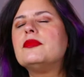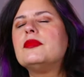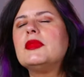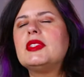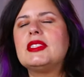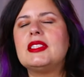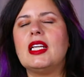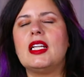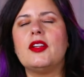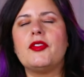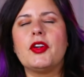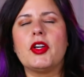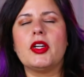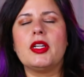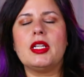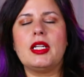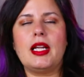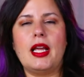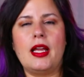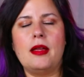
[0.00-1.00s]
instead of
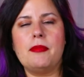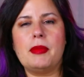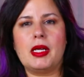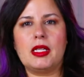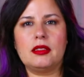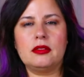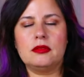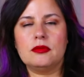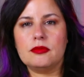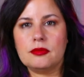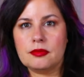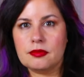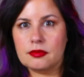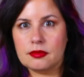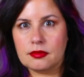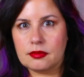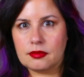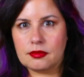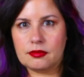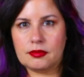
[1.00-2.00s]
hurting Aemon
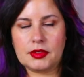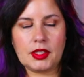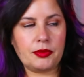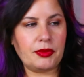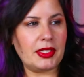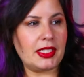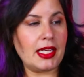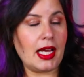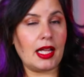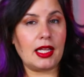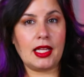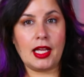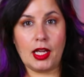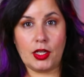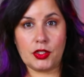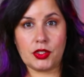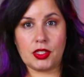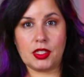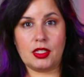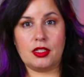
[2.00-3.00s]
in
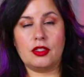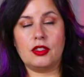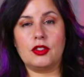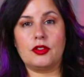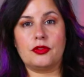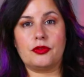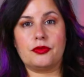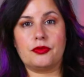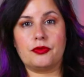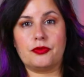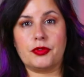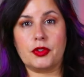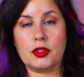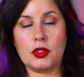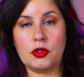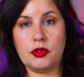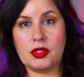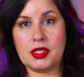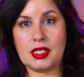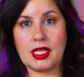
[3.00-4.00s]
retaliation for
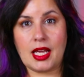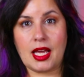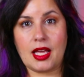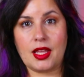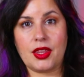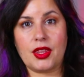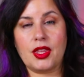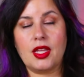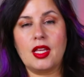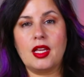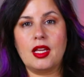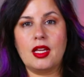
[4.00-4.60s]
Luke's death,